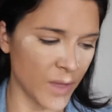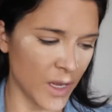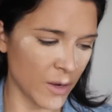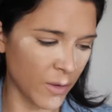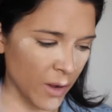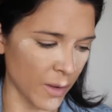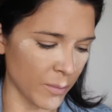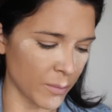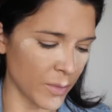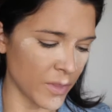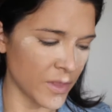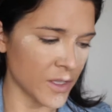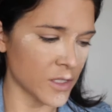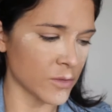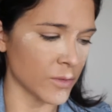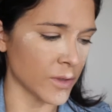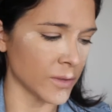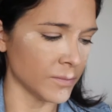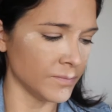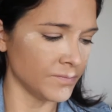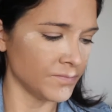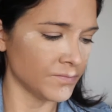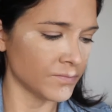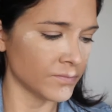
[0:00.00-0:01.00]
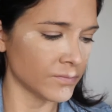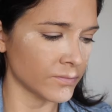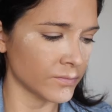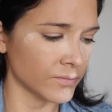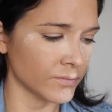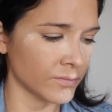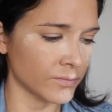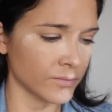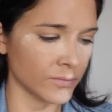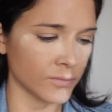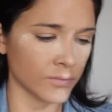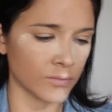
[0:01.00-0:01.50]
Anyway, but this one
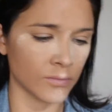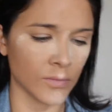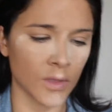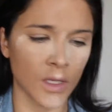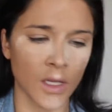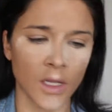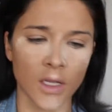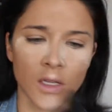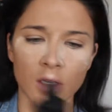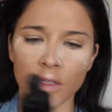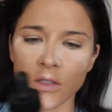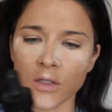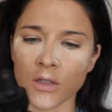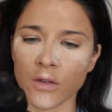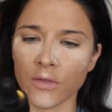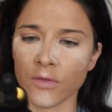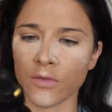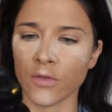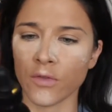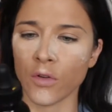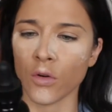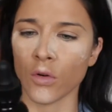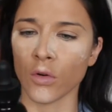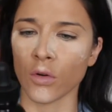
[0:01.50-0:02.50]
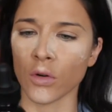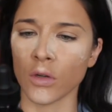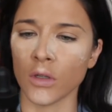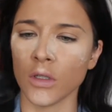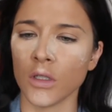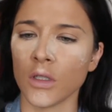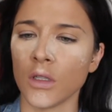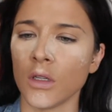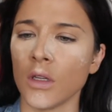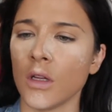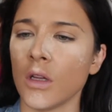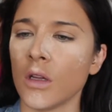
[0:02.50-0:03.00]
is for,
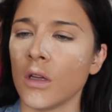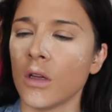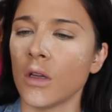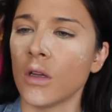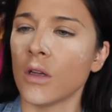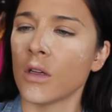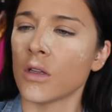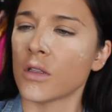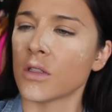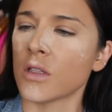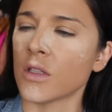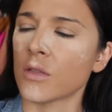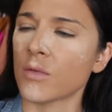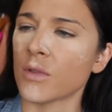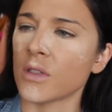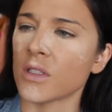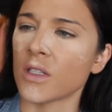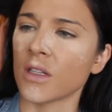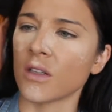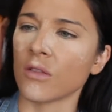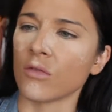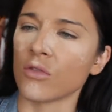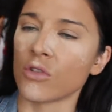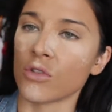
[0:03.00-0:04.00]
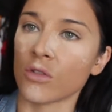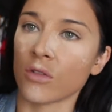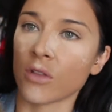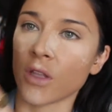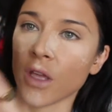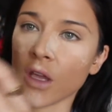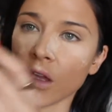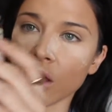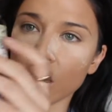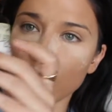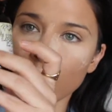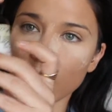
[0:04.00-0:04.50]
so this one's a little
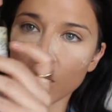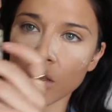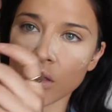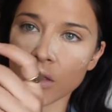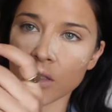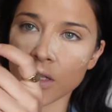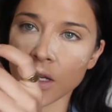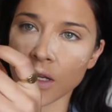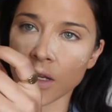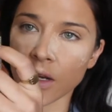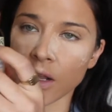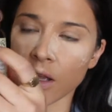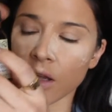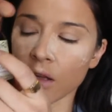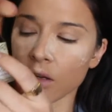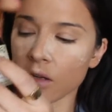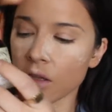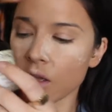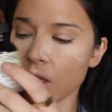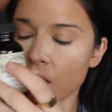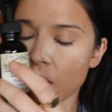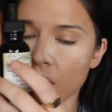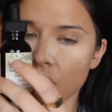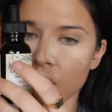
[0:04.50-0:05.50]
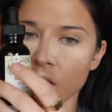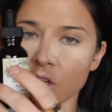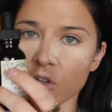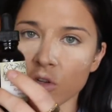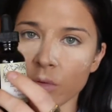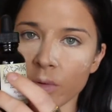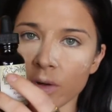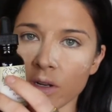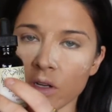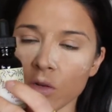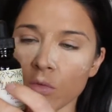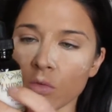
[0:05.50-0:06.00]
thing. Take it out, you
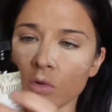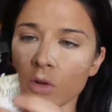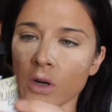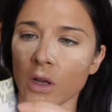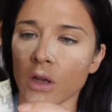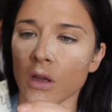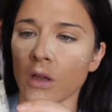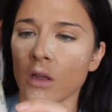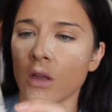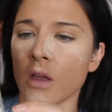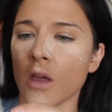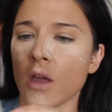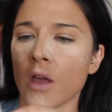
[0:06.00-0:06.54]
drop it in your water.